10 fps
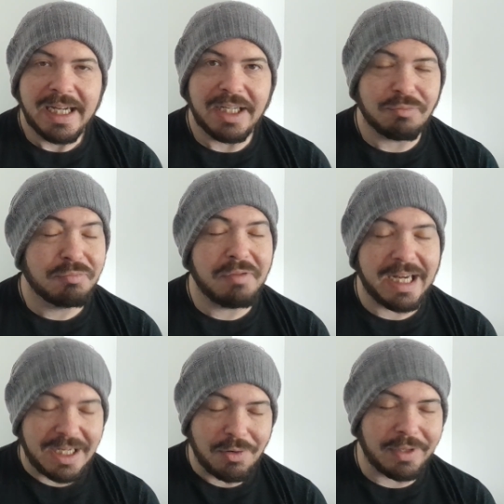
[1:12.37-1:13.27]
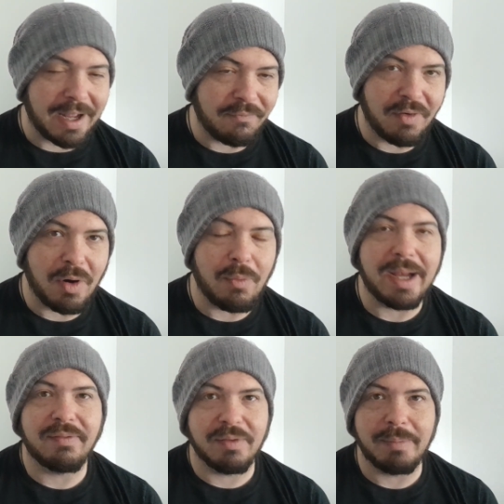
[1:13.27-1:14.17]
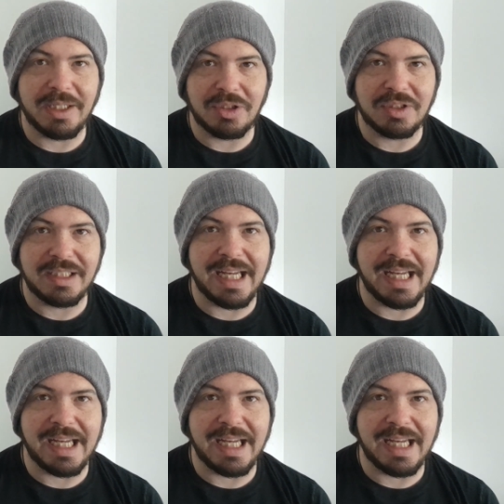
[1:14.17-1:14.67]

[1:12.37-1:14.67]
it's really not that far away from me just